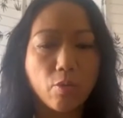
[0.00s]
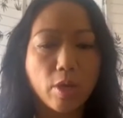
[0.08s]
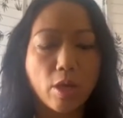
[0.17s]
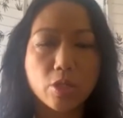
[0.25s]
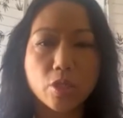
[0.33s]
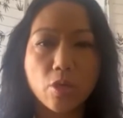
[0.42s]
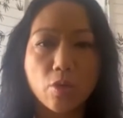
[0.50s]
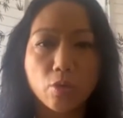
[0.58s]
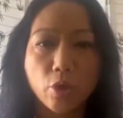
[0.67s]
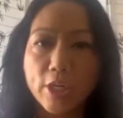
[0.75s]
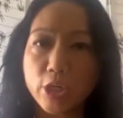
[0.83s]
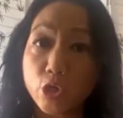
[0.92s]
We
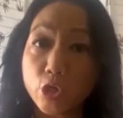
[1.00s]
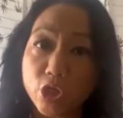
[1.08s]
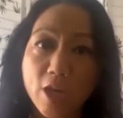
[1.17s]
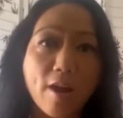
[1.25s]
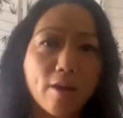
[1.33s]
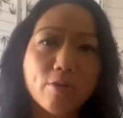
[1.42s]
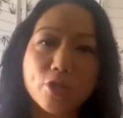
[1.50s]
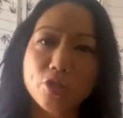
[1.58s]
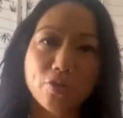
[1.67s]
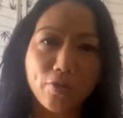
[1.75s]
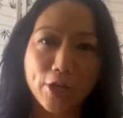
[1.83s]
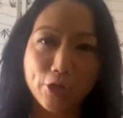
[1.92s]
also look at your tongue, which
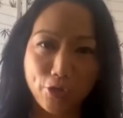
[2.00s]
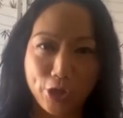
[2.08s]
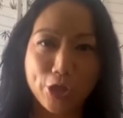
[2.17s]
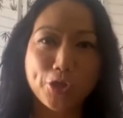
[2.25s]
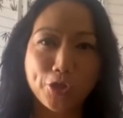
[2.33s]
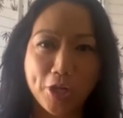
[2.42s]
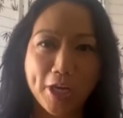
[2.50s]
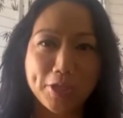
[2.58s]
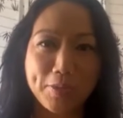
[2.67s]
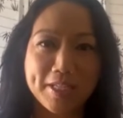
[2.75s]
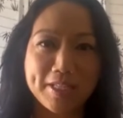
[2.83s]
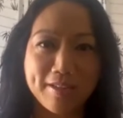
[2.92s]
is a very traditional
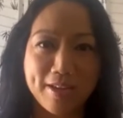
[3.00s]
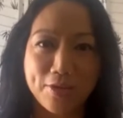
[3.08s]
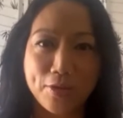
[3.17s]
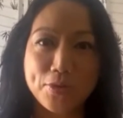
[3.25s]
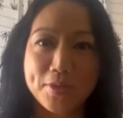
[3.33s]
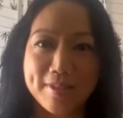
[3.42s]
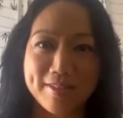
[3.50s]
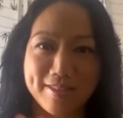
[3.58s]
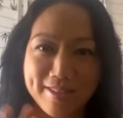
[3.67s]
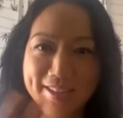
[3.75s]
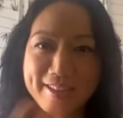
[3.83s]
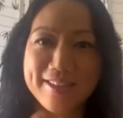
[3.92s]
Chinese medicine
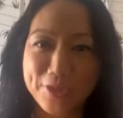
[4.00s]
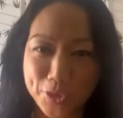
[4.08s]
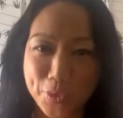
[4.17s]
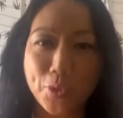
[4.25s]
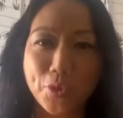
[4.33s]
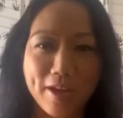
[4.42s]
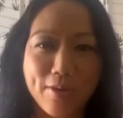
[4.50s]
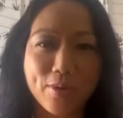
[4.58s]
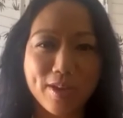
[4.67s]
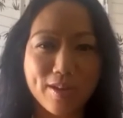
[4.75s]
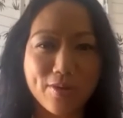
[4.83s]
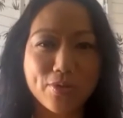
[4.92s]
diagnosis tool that
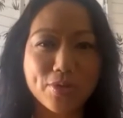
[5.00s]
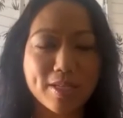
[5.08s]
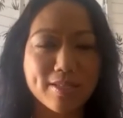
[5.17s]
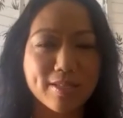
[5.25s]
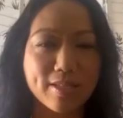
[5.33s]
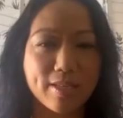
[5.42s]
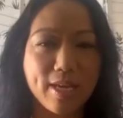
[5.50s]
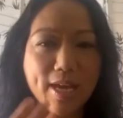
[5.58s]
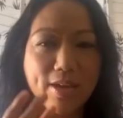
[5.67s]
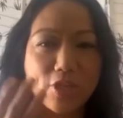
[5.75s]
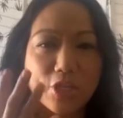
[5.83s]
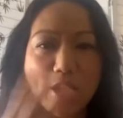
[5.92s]
we use, because
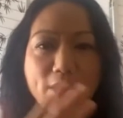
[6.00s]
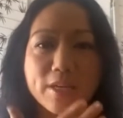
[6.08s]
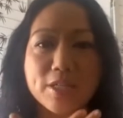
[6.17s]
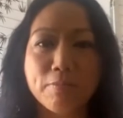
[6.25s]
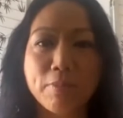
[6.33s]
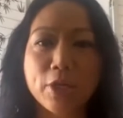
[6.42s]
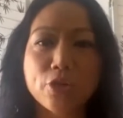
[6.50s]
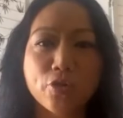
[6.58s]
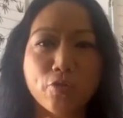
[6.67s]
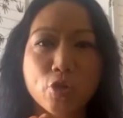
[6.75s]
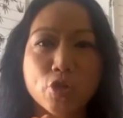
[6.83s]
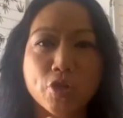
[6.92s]
the tongue is a
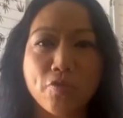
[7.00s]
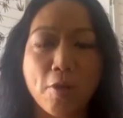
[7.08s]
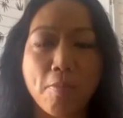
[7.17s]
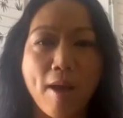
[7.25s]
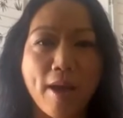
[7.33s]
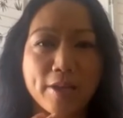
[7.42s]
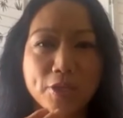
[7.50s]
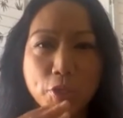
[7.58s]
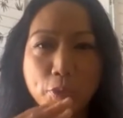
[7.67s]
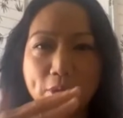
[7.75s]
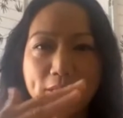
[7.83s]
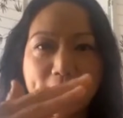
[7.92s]
miniature version of our body.
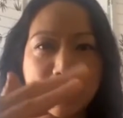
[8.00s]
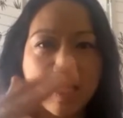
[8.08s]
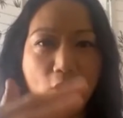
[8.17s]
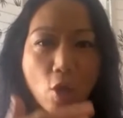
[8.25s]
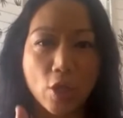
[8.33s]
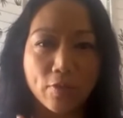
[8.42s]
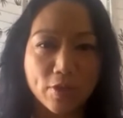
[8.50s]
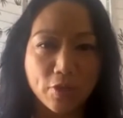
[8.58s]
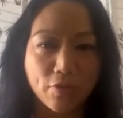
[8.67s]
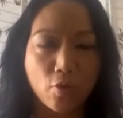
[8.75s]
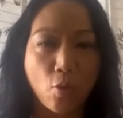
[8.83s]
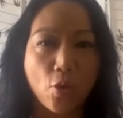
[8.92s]
So we can see all of the
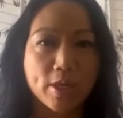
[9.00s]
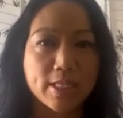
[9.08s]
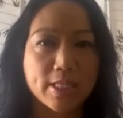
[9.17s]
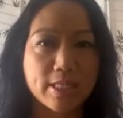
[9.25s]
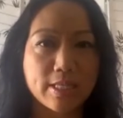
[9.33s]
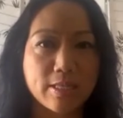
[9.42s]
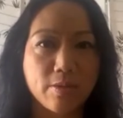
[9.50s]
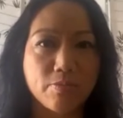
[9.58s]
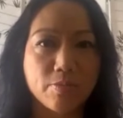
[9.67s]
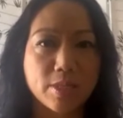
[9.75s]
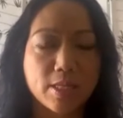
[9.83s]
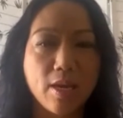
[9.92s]
different organ
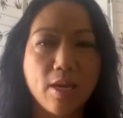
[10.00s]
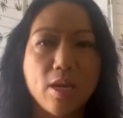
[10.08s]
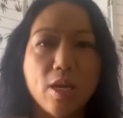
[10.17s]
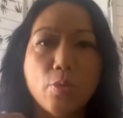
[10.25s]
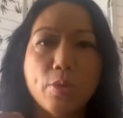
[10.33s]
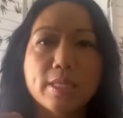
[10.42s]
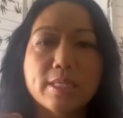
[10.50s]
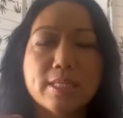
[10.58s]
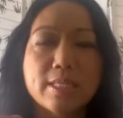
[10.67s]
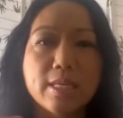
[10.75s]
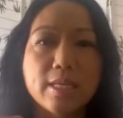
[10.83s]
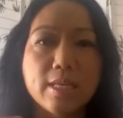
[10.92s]
systems. We can
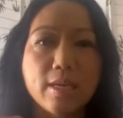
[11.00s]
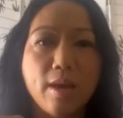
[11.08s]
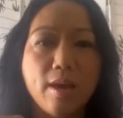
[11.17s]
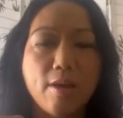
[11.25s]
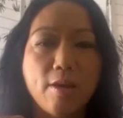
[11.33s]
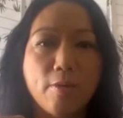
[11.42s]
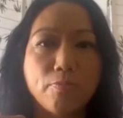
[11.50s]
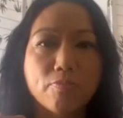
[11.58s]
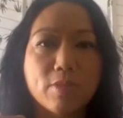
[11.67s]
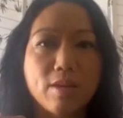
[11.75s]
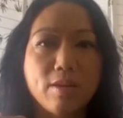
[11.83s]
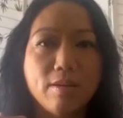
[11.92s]
see,
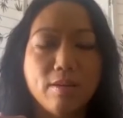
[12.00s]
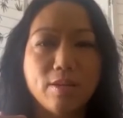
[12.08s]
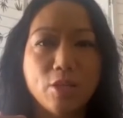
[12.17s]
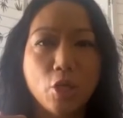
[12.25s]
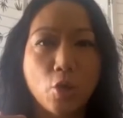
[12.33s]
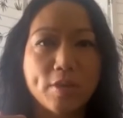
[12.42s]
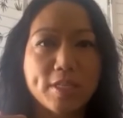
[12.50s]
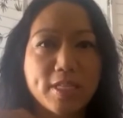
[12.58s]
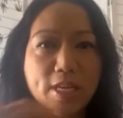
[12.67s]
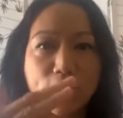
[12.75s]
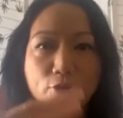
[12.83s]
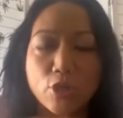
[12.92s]
the
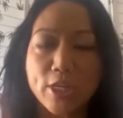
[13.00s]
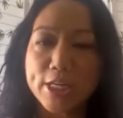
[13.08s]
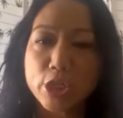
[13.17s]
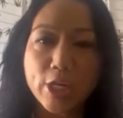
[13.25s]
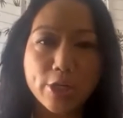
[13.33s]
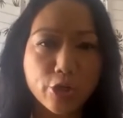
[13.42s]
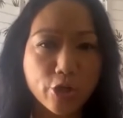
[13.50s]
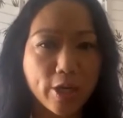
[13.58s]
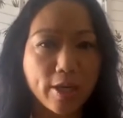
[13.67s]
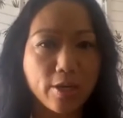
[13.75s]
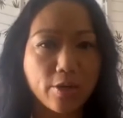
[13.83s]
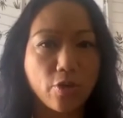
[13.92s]
state of your
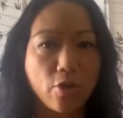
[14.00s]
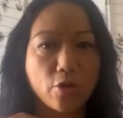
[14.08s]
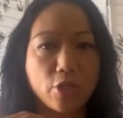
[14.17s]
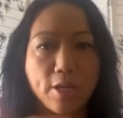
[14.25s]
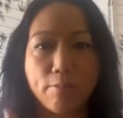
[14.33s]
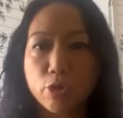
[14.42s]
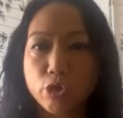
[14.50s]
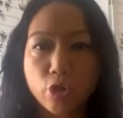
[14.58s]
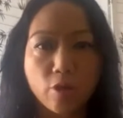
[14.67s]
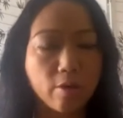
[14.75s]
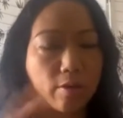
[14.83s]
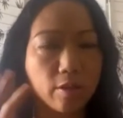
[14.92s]
digestion, your
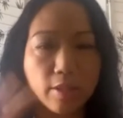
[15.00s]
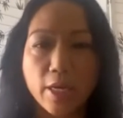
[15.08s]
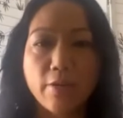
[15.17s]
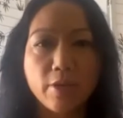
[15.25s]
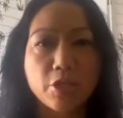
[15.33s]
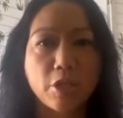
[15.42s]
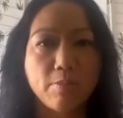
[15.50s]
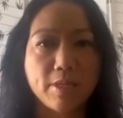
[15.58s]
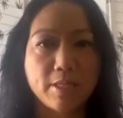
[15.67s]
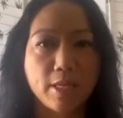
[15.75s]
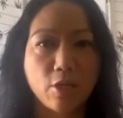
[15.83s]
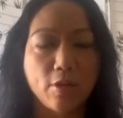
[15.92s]
temperature. A lot of things can
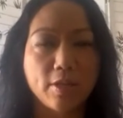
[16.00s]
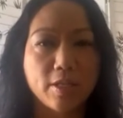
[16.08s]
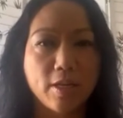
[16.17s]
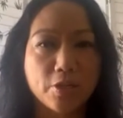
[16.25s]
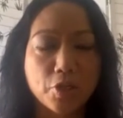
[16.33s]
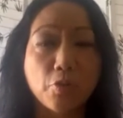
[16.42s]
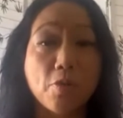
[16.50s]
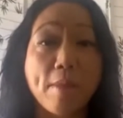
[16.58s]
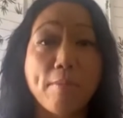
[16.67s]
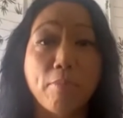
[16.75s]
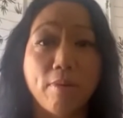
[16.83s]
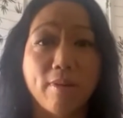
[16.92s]
be seen on the tongue. So
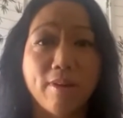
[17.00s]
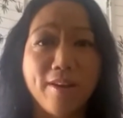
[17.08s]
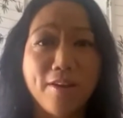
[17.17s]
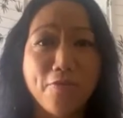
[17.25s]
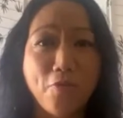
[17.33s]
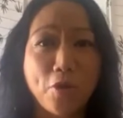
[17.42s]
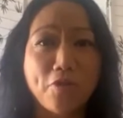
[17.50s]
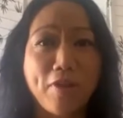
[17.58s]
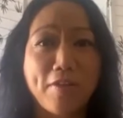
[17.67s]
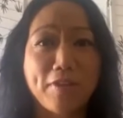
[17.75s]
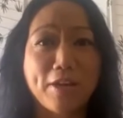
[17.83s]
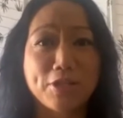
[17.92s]
remember, 4,000 to
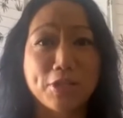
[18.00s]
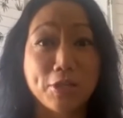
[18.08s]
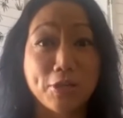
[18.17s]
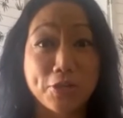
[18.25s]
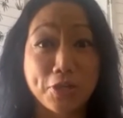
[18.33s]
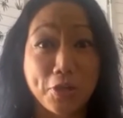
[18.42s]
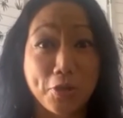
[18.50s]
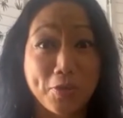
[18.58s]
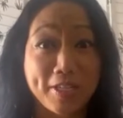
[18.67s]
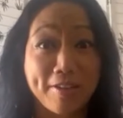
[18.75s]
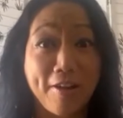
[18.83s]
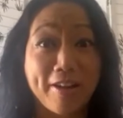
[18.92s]
5,000 years ago,
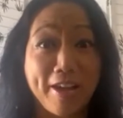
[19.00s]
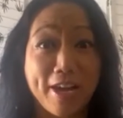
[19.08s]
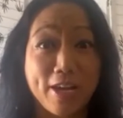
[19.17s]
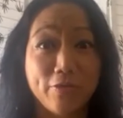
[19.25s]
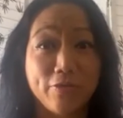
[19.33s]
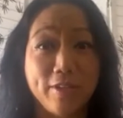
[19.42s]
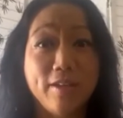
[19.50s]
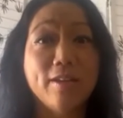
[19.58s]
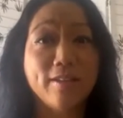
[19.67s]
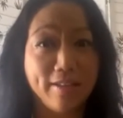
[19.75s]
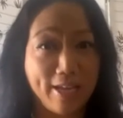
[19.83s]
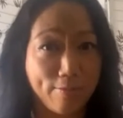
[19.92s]
we did not have
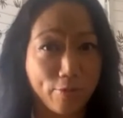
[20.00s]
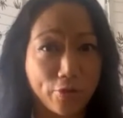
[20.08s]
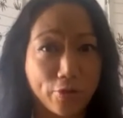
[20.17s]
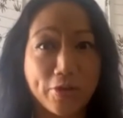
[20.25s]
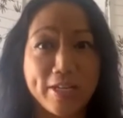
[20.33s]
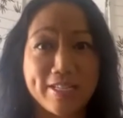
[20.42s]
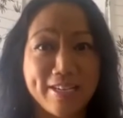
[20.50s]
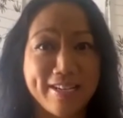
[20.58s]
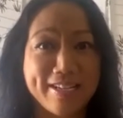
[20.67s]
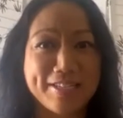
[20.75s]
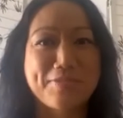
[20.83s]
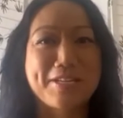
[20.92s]
laboratory
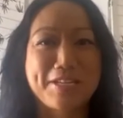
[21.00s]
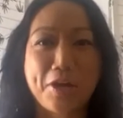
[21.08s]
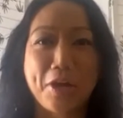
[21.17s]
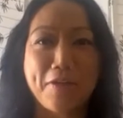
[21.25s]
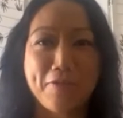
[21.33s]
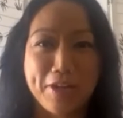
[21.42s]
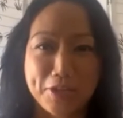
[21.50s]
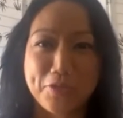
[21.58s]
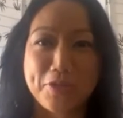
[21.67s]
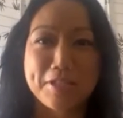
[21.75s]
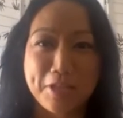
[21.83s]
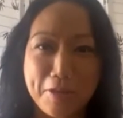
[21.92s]
tests. We did not have
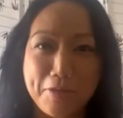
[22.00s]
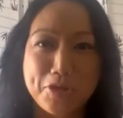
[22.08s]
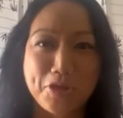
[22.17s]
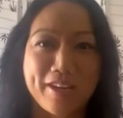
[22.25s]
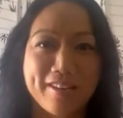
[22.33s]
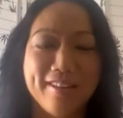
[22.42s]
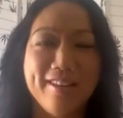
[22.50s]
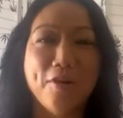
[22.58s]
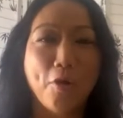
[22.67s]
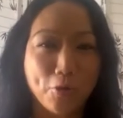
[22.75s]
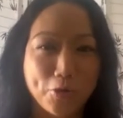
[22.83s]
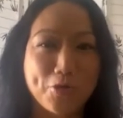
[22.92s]
x-rays and imaging,
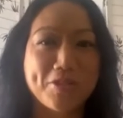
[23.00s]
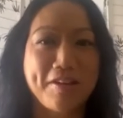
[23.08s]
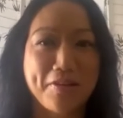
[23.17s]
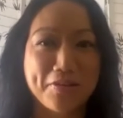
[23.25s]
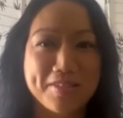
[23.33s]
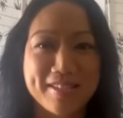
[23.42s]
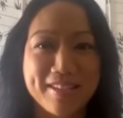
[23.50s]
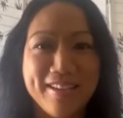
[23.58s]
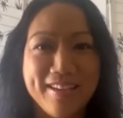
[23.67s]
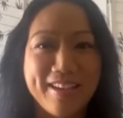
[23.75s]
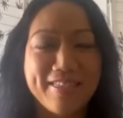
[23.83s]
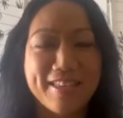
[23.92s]
ultrasounds,
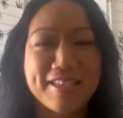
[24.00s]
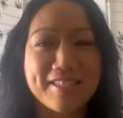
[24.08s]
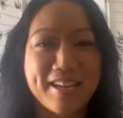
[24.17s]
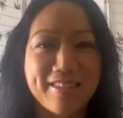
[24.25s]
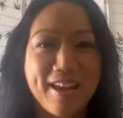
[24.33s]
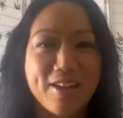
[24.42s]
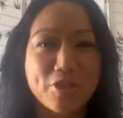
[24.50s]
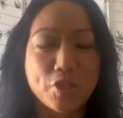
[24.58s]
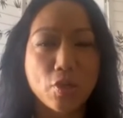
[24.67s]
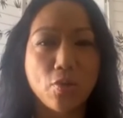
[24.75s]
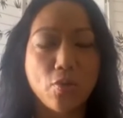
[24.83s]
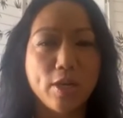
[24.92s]
and things like that.
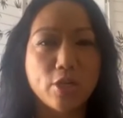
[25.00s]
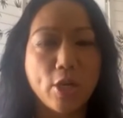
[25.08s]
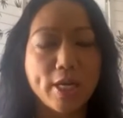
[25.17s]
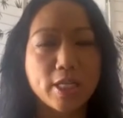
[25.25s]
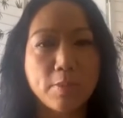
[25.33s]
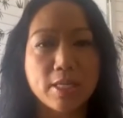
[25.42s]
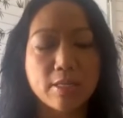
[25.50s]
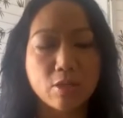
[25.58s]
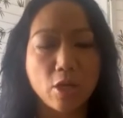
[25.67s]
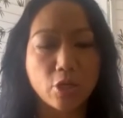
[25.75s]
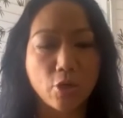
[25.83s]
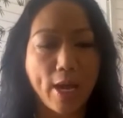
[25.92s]
So a Chinese
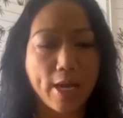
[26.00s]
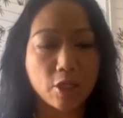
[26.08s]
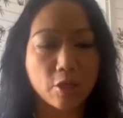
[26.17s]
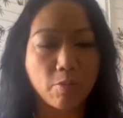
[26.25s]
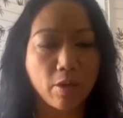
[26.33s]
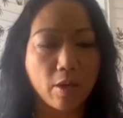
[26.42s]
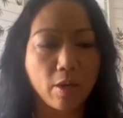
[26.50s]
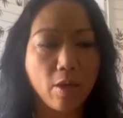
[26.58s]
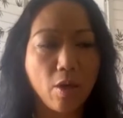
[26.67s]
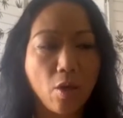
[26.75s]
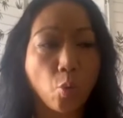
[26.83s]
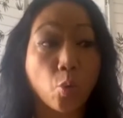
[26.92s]
medicine doctor had to be
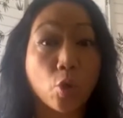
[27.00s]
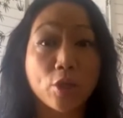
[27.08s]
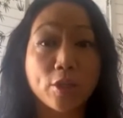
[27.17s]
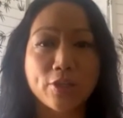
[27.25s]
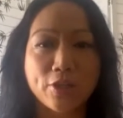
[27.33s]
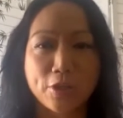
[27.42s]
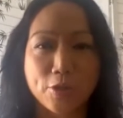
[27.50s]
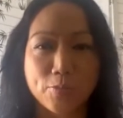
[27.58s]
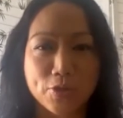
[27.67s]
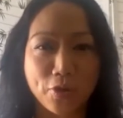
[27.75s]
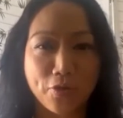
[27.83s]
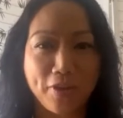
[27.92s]
really good at
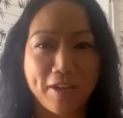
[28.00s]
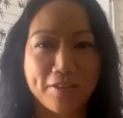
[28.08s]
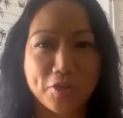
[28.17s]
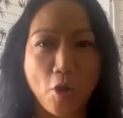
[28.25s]
observing.